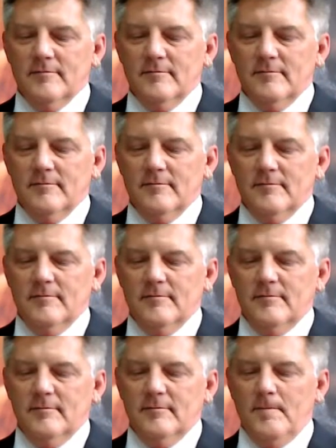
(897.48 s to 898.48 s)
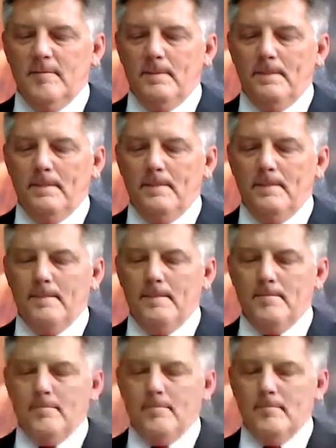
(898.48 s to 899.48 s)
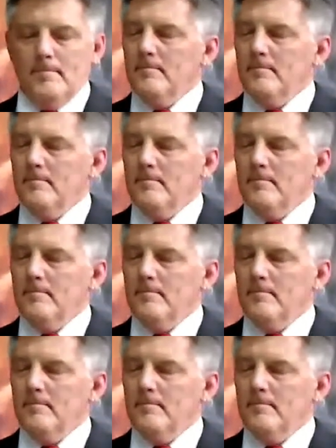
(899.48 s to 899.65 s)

[no speech]